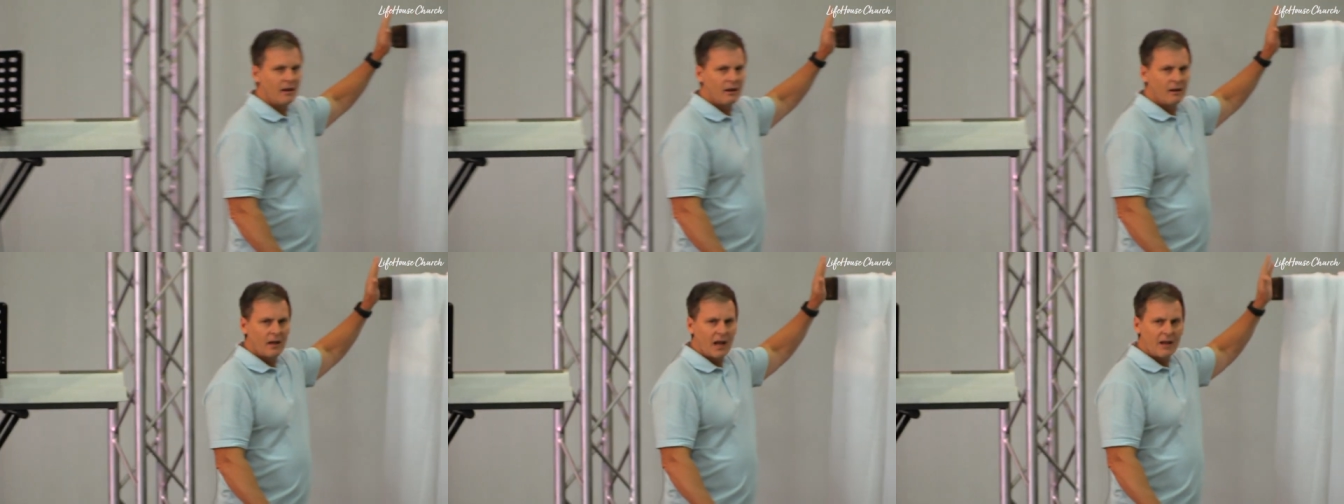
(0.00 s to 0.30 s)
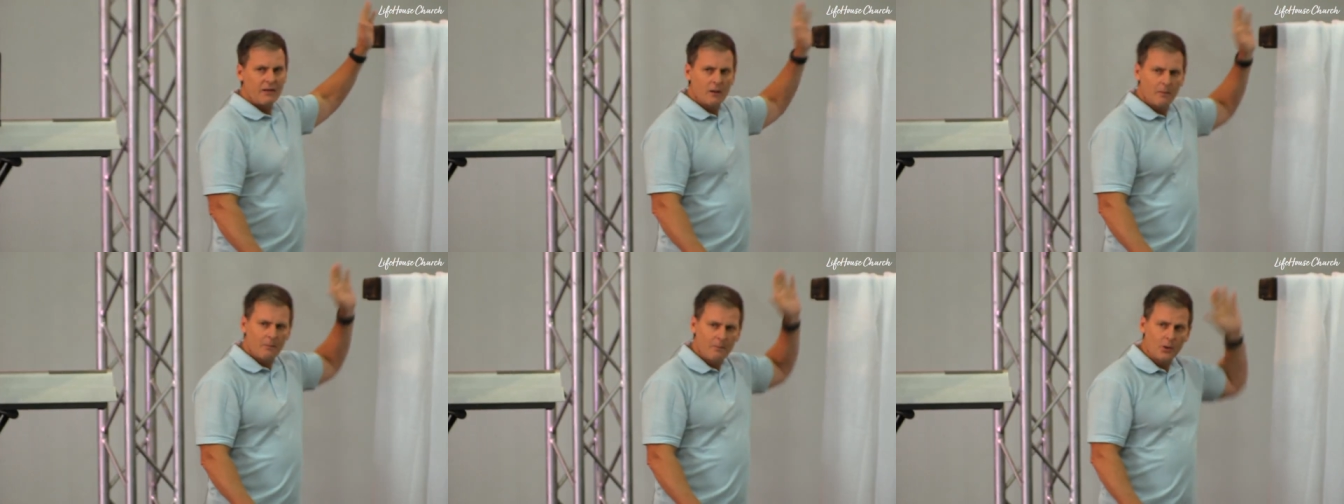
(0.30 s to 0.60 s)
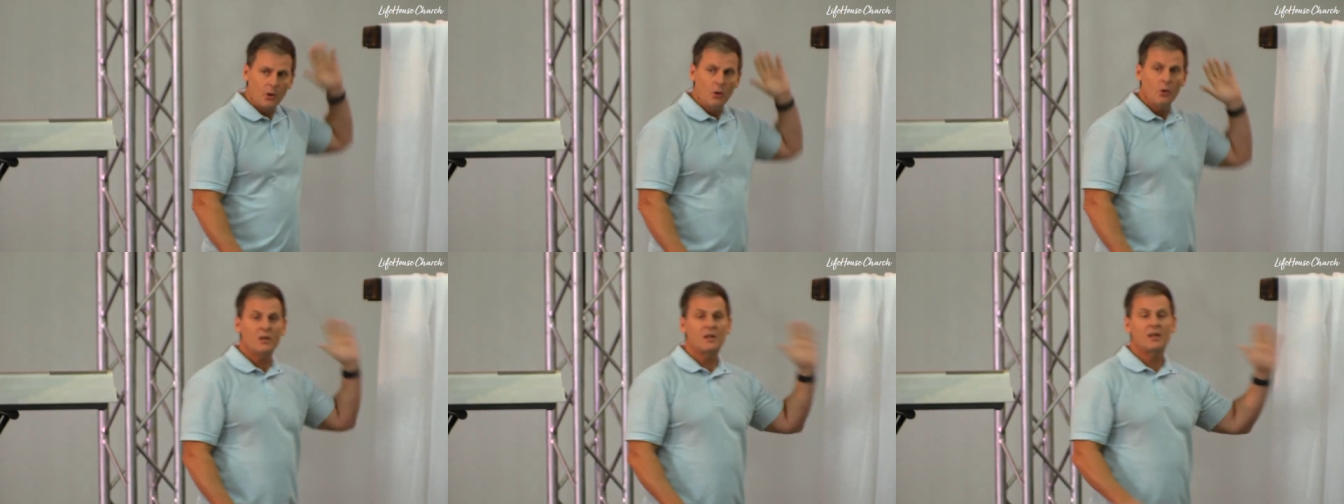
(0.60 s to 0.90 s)
and the
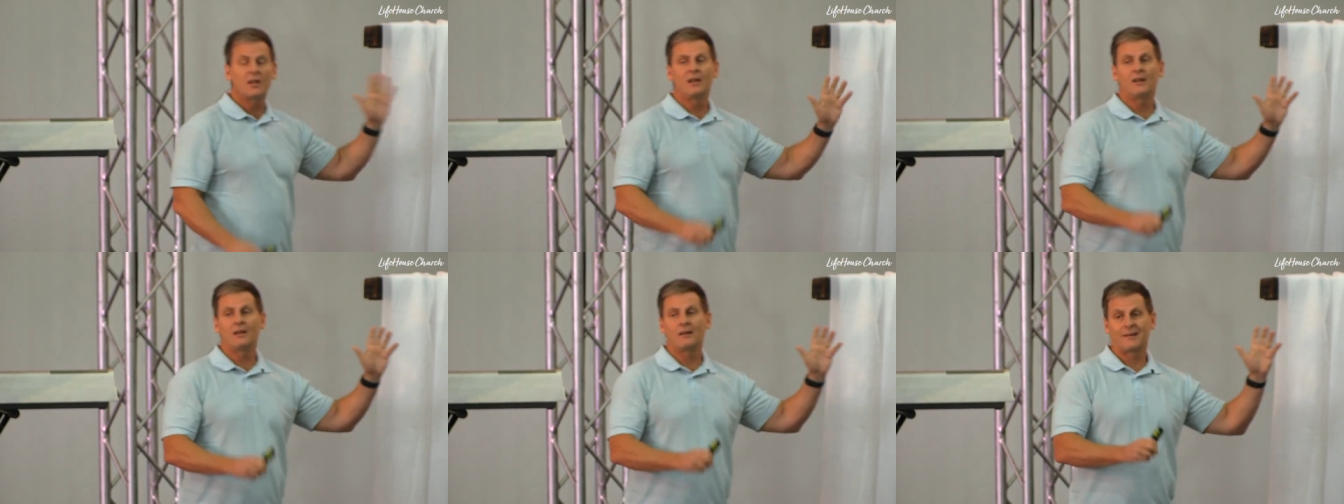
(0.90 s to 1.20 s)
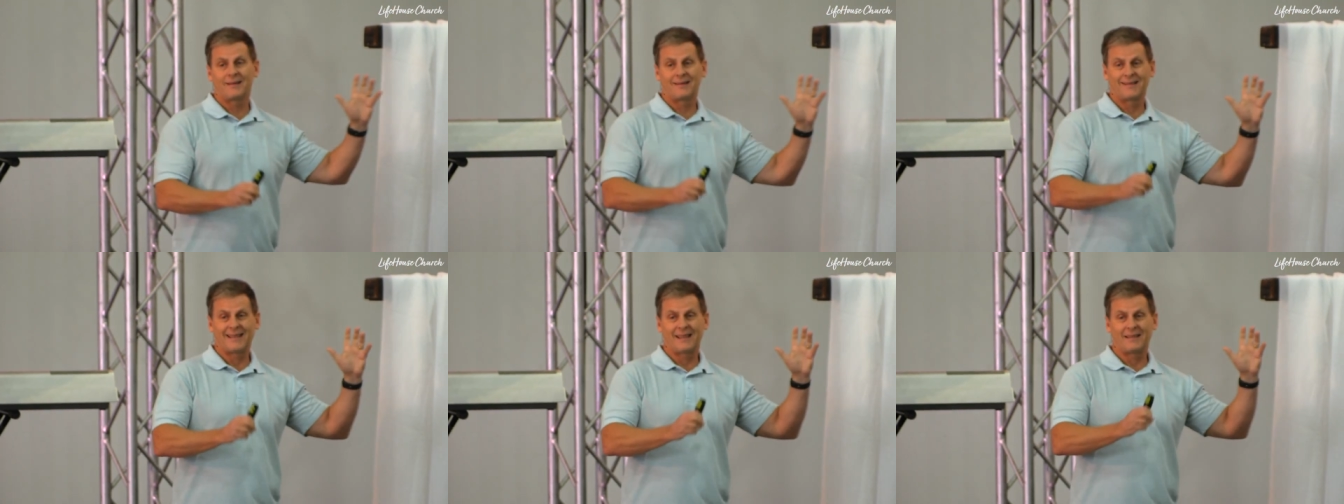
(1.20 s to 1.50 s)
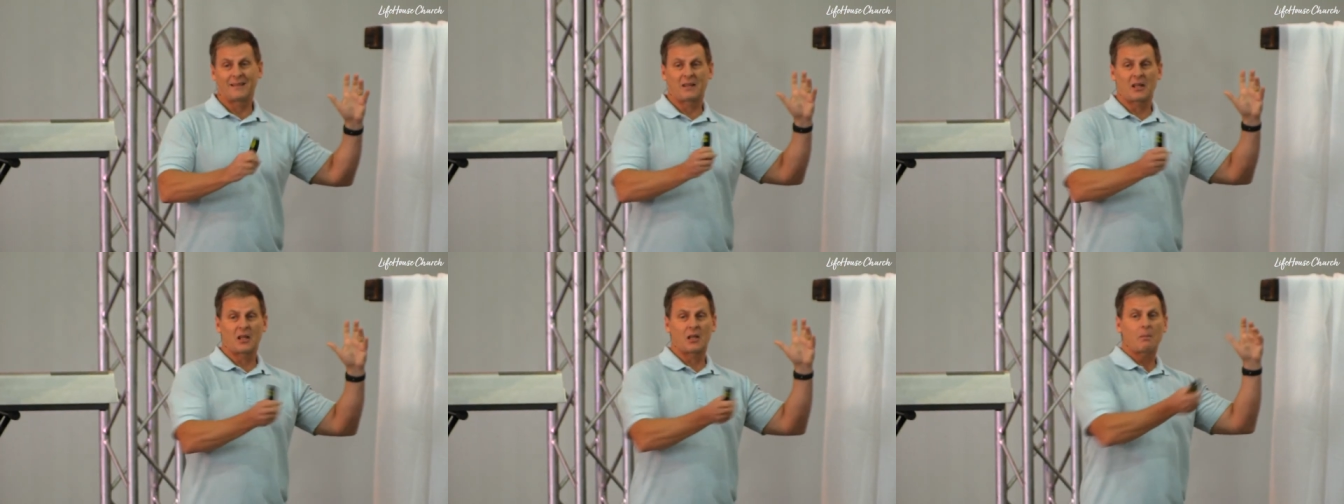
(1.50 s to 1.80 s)
beauty,
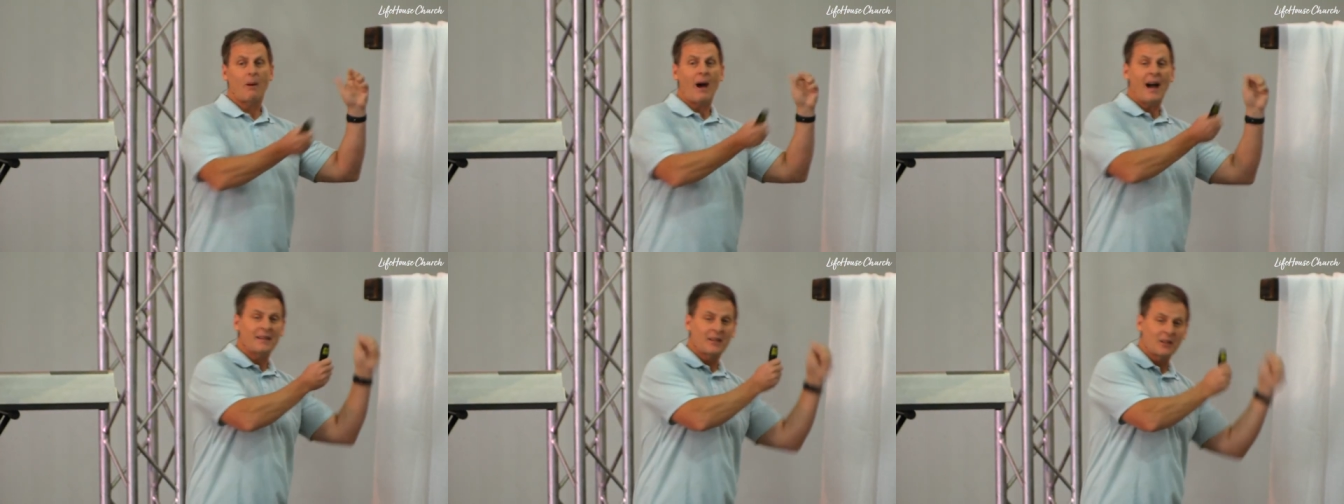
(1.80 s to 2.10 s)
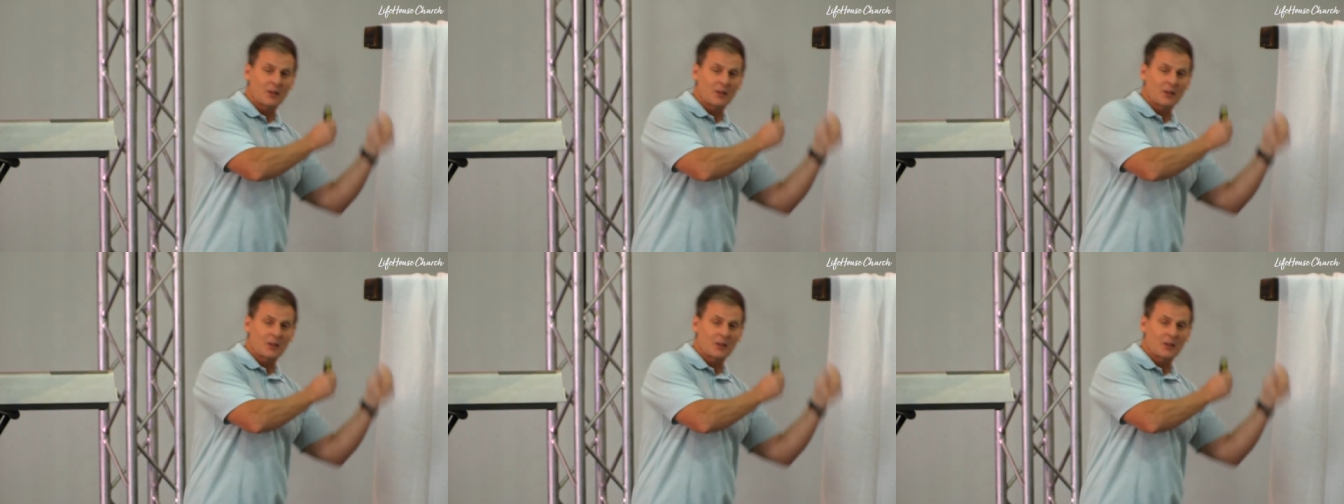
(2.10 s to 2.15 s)
despite its